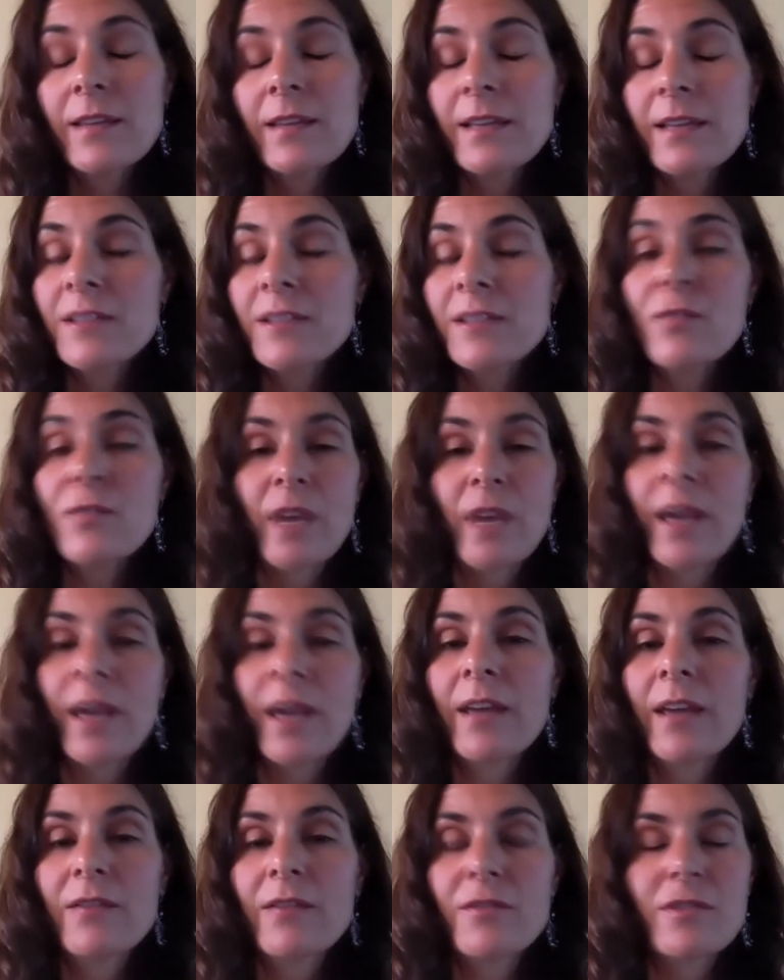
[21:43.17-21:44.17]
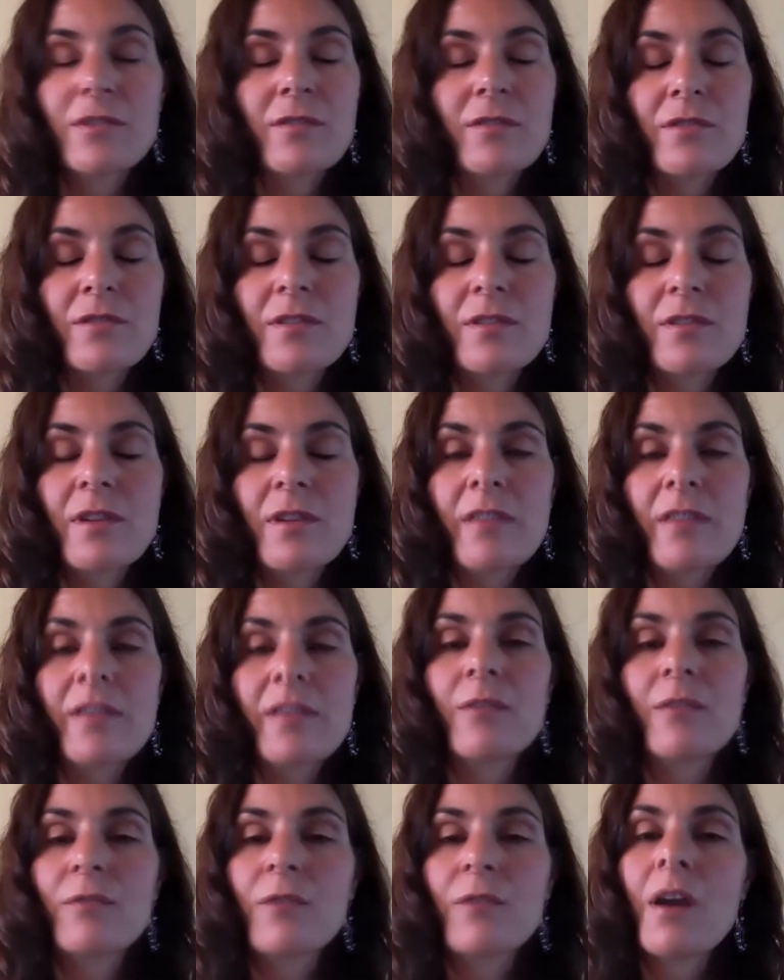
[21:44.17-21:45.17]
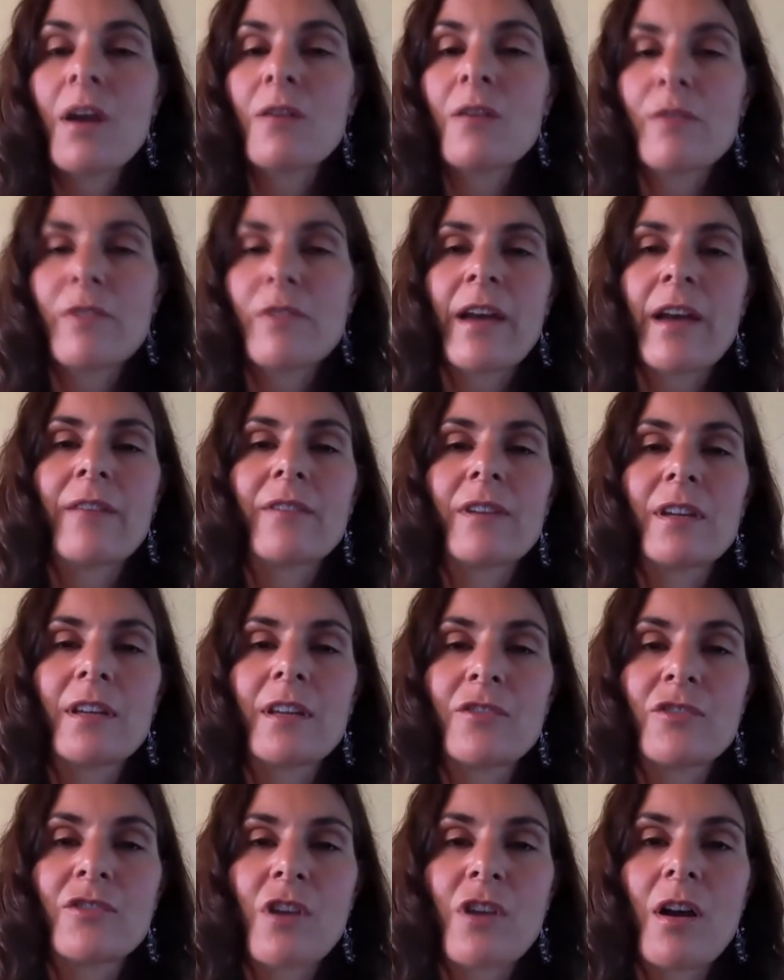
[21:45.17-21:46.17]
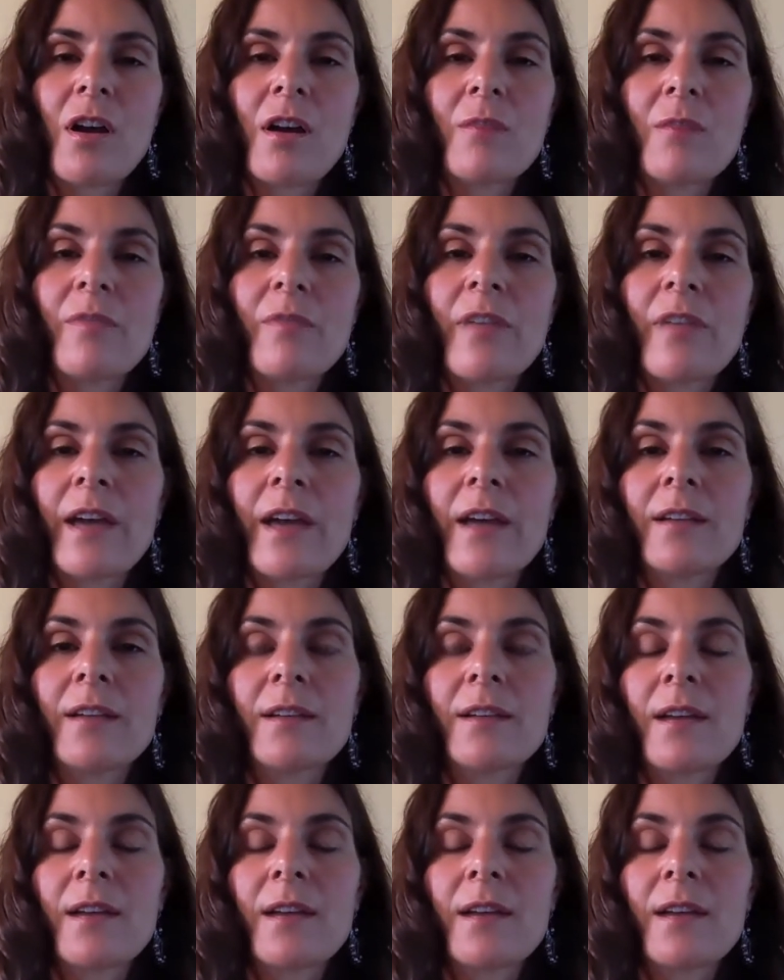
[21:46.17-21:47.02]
that's okay. There's nothing wrong with having a job that